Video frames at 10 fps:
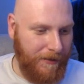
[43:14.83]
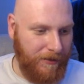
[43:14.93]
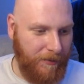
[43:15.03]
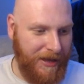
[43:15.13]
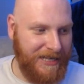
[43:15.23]

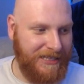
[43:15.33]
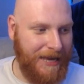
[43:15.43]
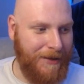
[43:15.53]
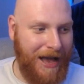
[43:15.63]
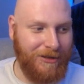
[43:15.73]
the biggest
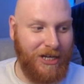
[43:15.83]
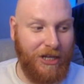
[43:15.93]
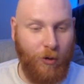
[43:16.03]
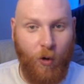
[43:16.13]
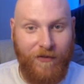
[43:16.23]
team outside
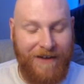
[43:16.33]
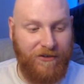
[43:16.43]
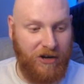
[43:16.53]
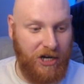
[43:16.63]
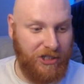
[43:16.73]
of North
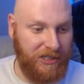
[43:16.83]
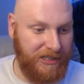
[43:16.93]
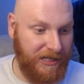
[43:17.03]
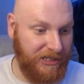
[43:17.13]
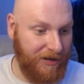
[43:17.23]
Africa, I
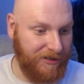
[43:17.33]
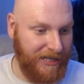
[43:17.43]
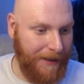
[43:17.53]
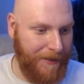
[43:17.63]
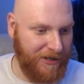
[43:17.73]
shall
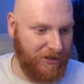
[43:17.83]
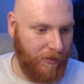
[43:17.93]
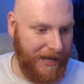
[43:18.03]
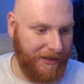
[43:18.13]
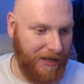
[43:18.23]
say, in Petro
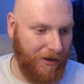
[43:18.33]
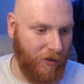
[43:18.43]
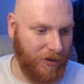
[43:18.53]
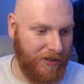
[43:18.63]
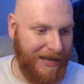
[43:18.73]
Luanda.
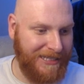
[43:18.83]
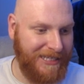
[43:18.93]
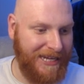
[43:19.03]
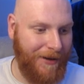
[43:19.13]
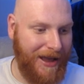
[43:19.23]
Also,
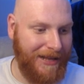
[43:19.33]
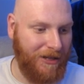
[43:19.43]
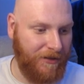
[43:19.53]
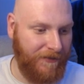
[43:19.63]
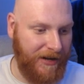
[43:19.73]
Nacional end
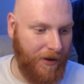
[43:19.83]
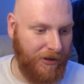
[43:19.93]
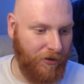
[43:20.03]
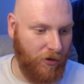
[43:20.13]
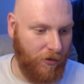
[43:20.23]
off the video
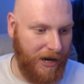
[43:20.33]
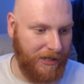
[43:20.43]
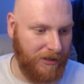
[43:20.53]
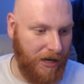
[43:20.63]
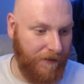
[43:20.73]
in
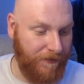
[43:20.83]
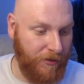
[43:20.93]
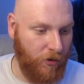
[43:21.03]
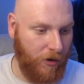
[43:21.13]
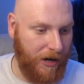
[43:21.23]
Uruguay, from
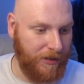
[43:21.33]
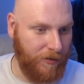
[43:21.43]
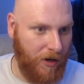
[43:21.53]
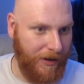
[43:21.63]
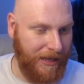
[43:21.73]
Uruguay as
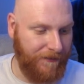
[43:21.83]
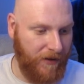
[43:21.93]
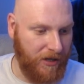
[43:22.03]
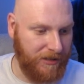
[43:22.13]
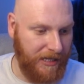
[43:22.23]
well in the
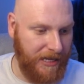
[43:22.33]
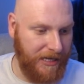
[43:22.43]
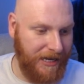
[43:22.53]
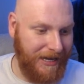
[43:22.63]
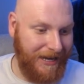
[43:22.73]
First League.
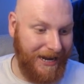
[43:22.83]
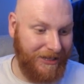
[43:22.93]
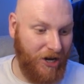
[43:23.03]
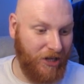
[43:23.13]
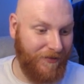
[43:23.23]
And in
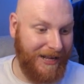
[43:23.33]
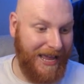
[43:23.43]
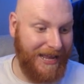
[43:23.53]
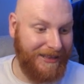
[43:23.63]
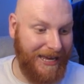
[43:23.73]
terms of
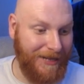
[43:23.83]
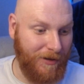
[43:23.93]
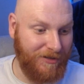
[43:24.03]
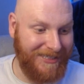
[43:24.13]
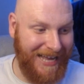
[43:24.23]
relegated teams,
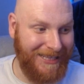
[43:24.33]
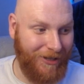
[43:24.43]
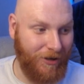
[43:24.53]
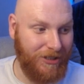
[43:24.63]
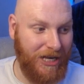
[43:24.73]
well,
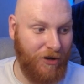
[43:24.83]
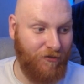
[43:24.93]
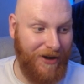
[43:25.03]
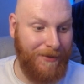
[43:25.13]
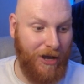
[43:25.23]
Santos and
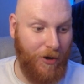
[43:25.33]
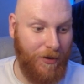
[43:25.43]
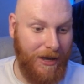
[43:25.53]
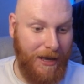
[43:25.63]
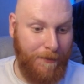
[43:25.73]
Grêmio
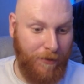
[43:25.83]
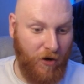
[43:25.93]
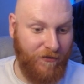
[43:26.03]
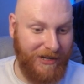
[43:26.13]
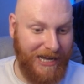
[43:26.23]

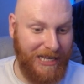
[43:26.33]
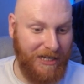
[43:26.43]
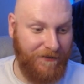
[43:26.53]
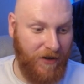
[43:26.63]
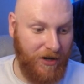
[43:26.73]
both relegated
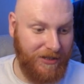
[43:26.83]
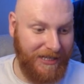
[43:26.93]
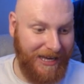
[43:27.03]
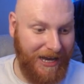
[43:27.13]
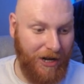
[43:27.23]
to the 3rd
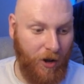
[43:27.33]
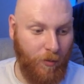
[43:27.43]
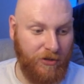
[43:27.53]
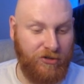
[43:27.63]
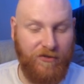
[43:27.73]
tier,
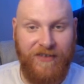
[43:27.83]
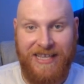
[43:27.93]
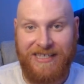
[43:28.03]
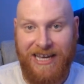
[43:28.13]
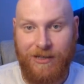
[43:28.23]
along with
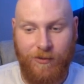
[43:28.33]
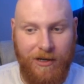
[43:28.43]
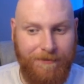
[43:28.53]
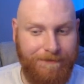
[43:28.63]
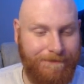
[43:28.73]
Trofense as well.